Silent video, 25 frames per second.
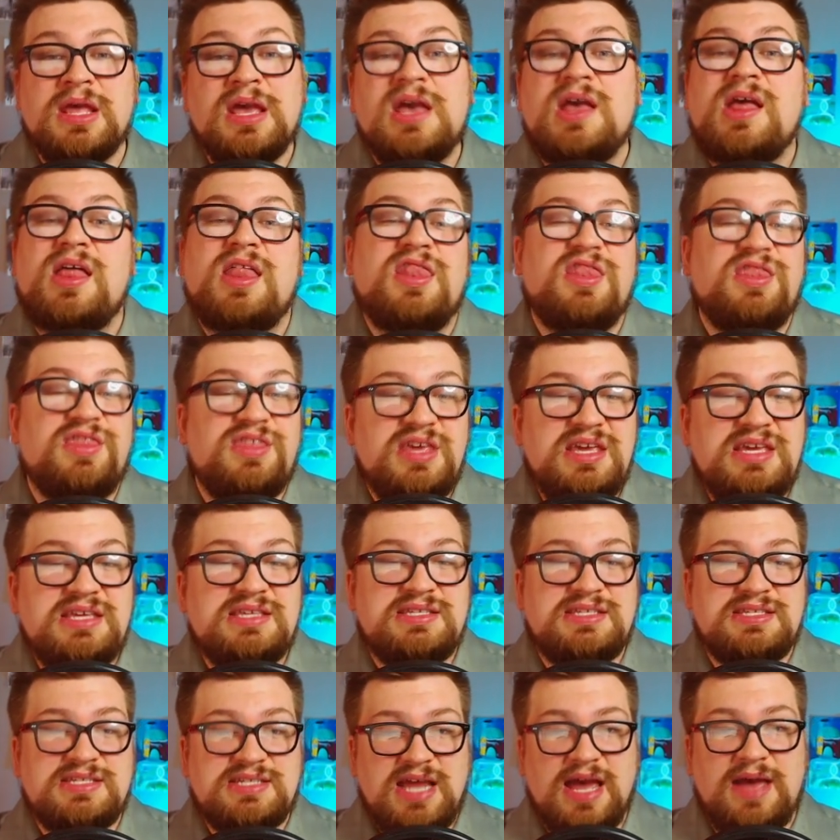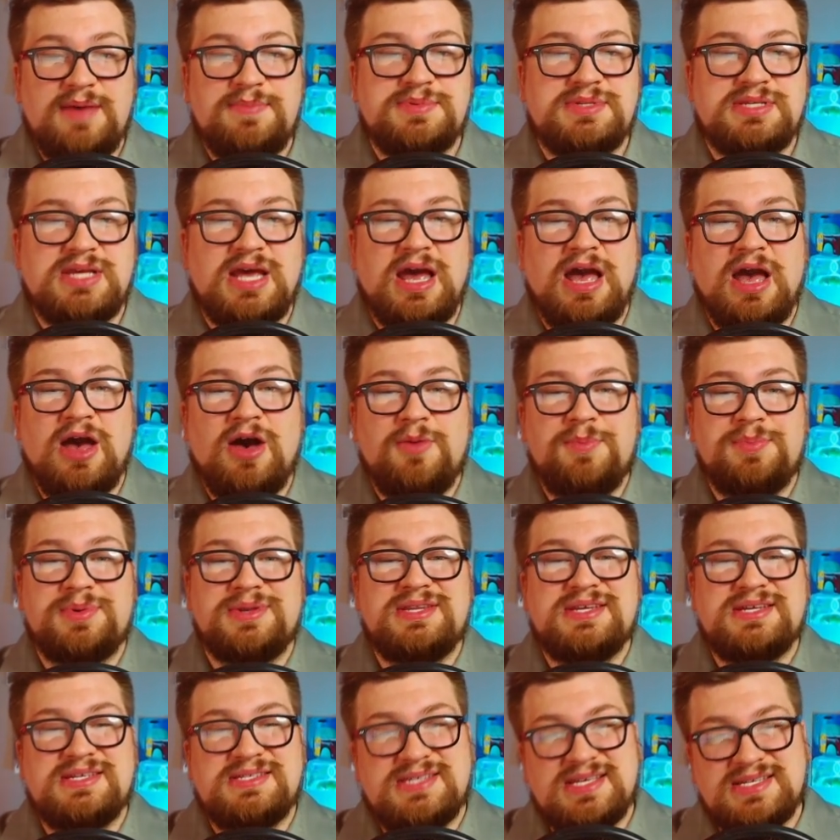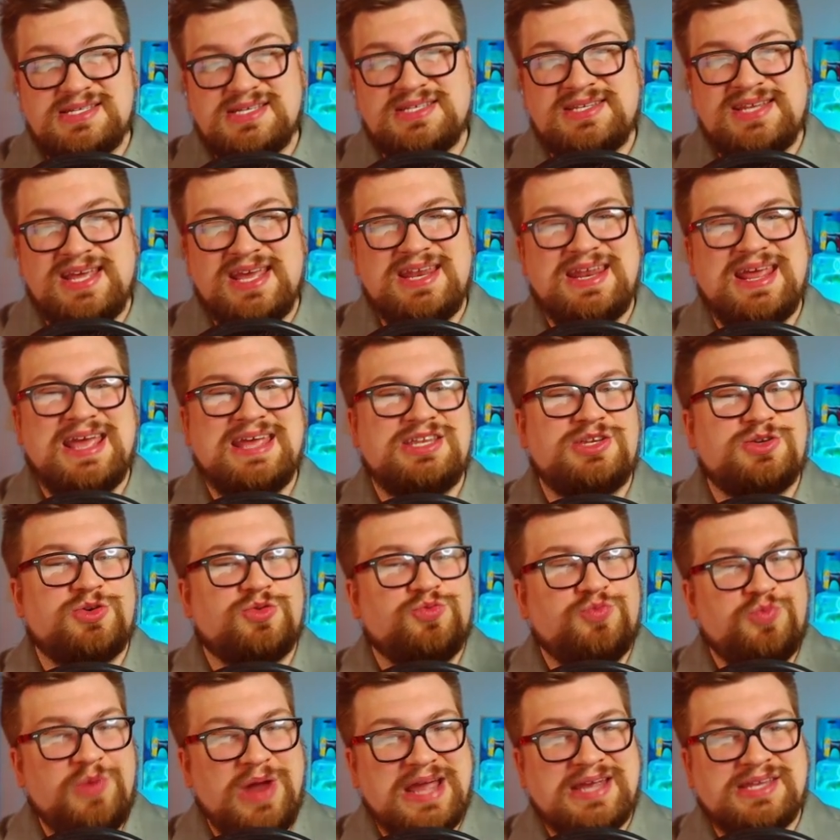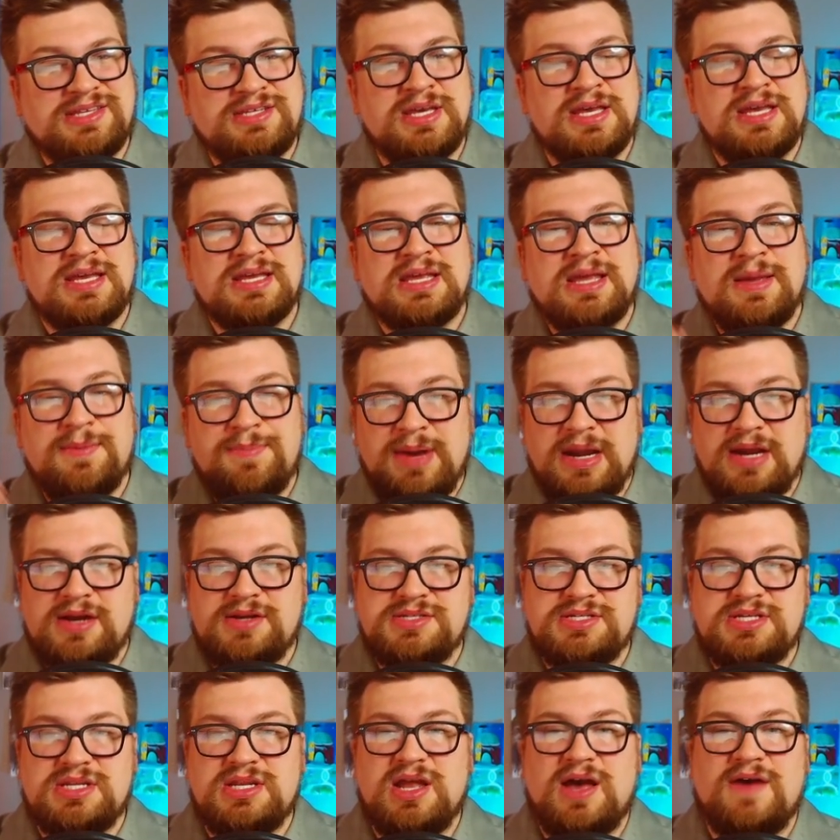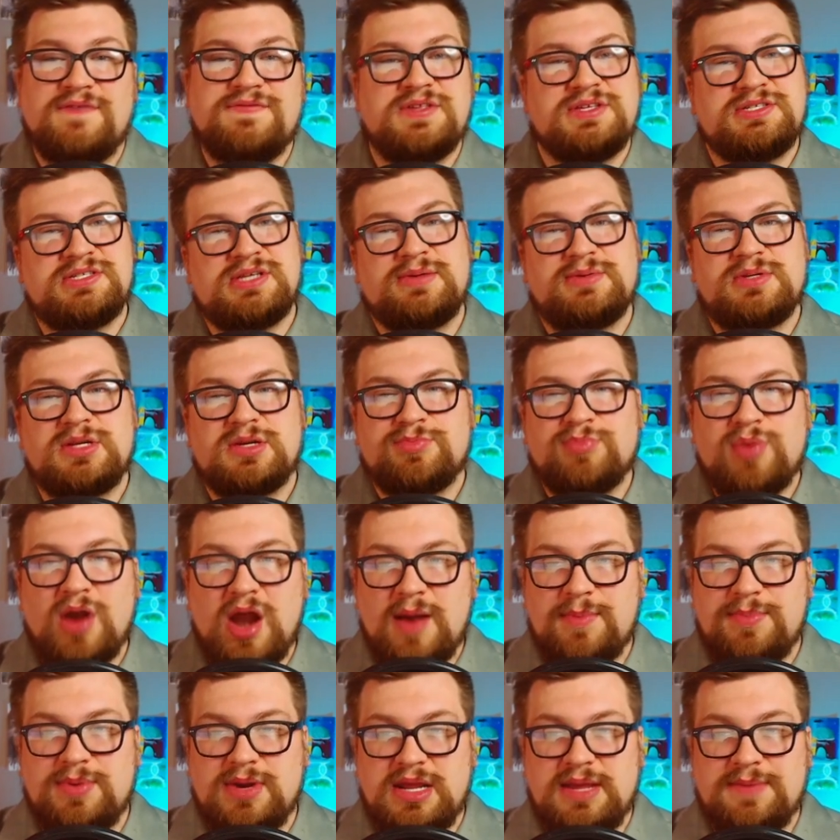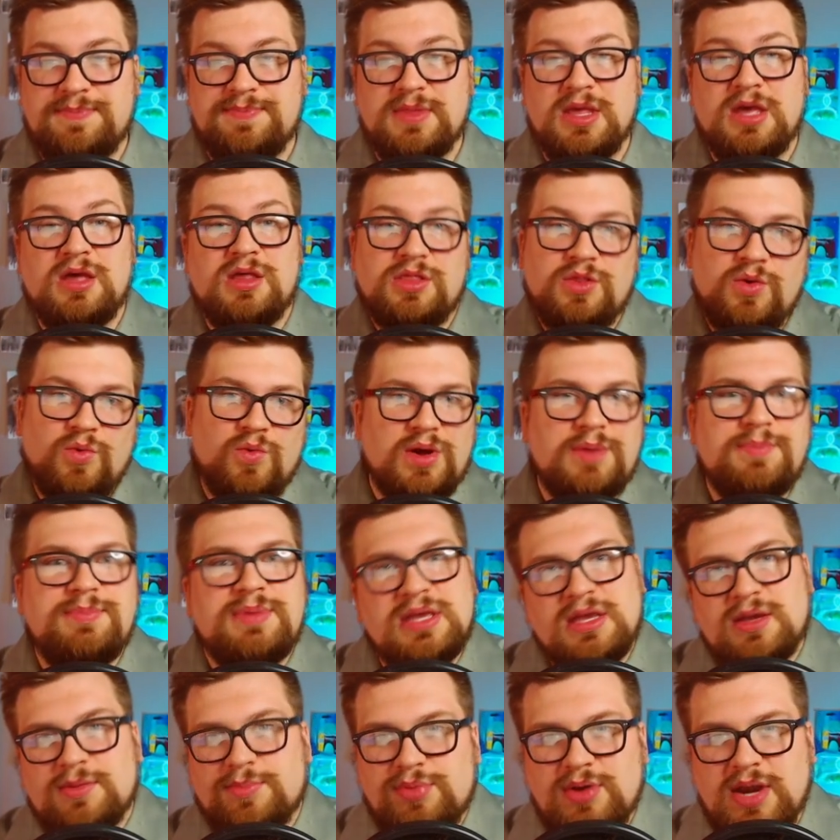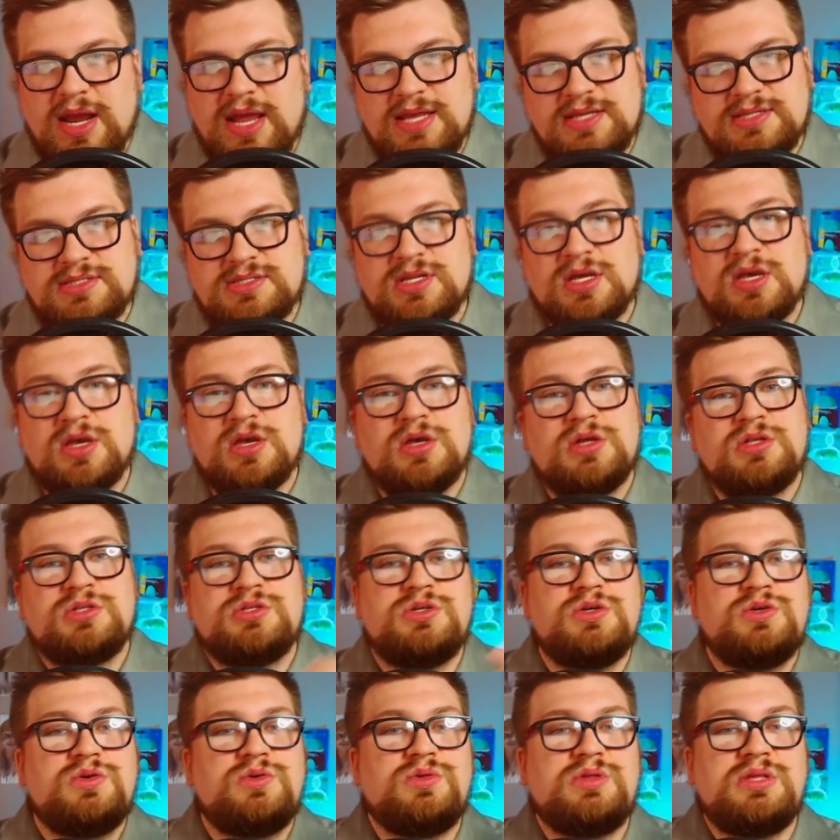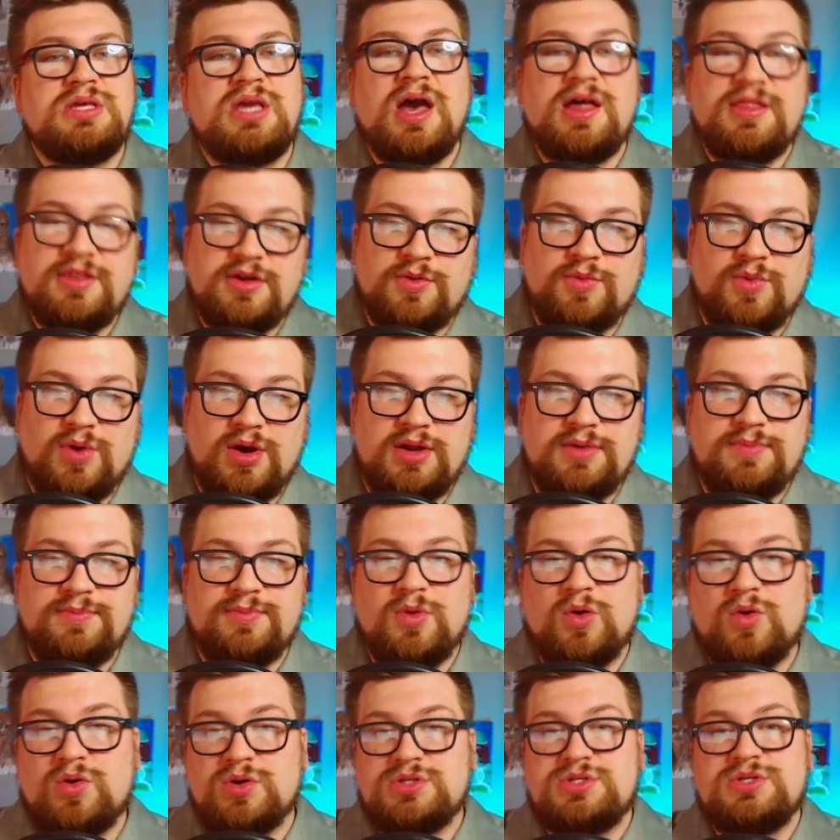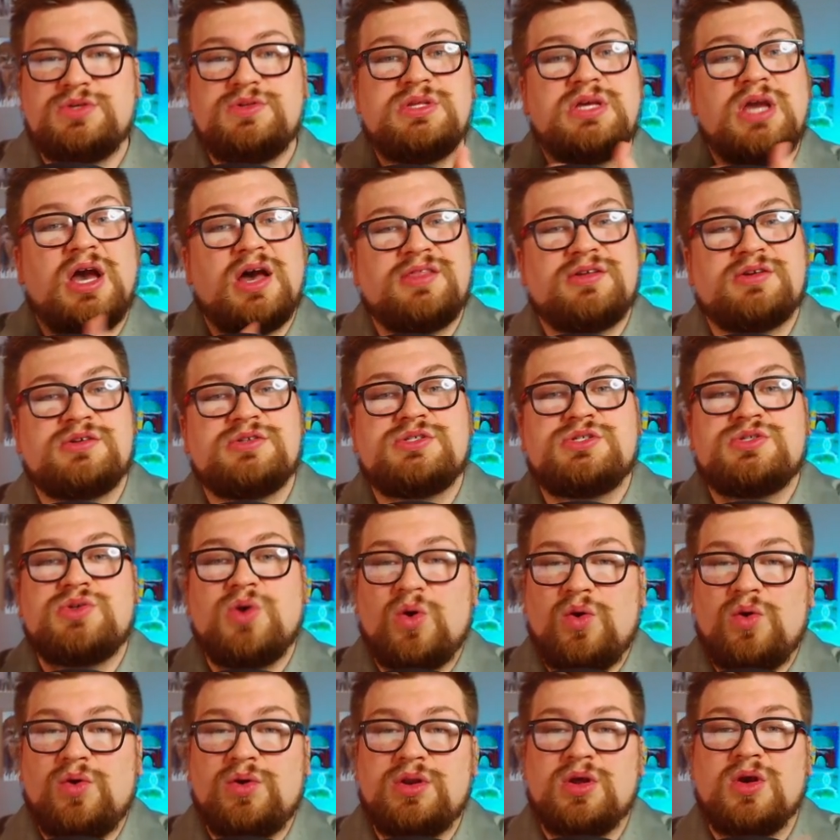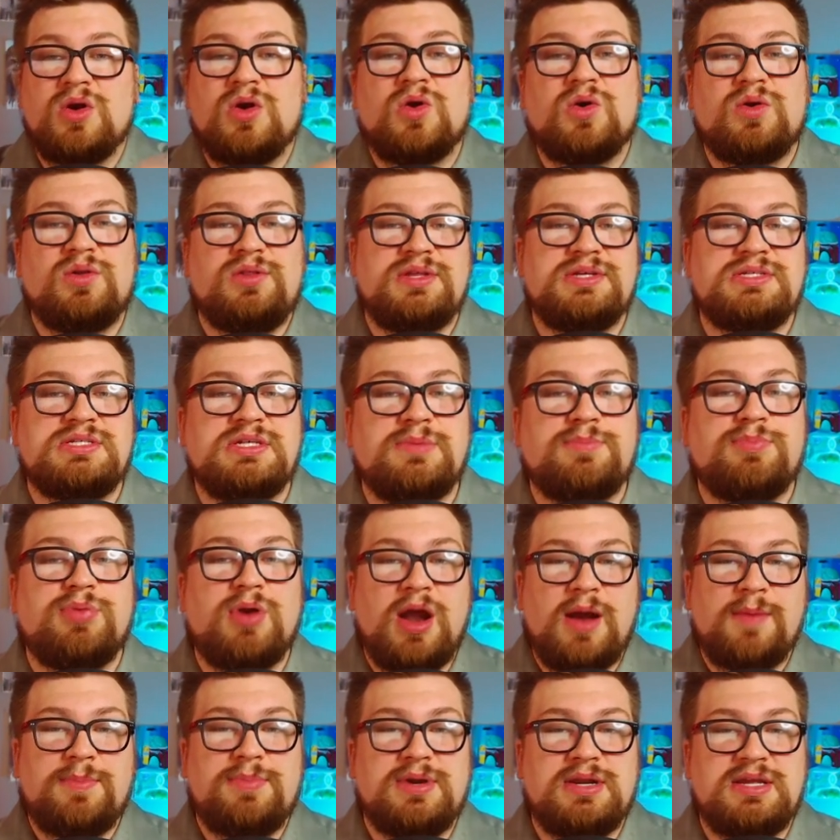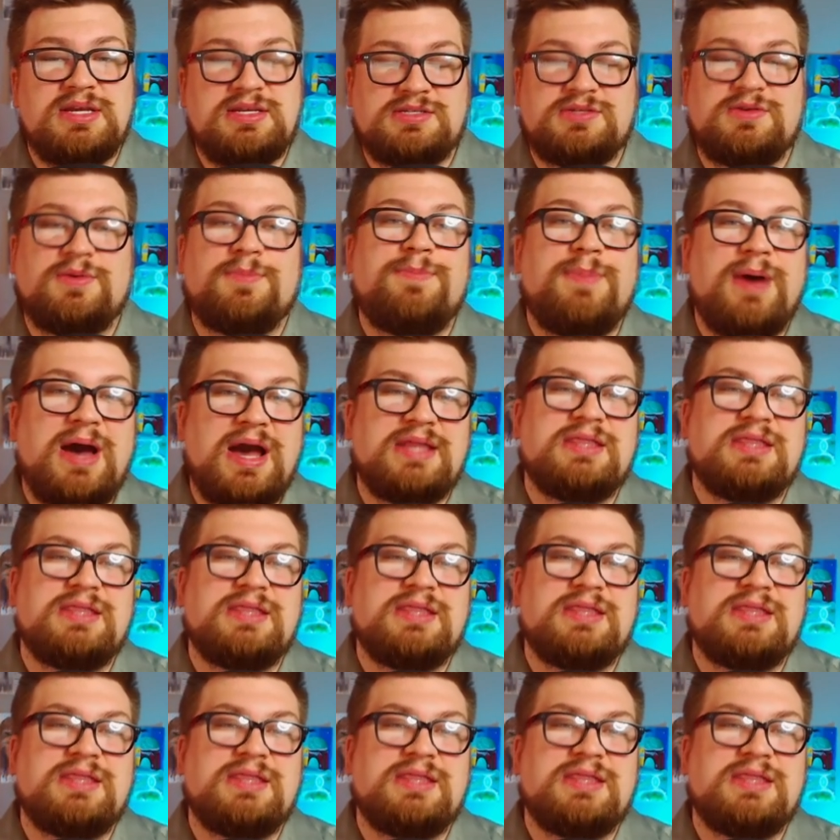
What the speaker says: These steps help necessitate a direct comparison of the subject property, the one being appraised, to the other one or to the other sold or listed properties by the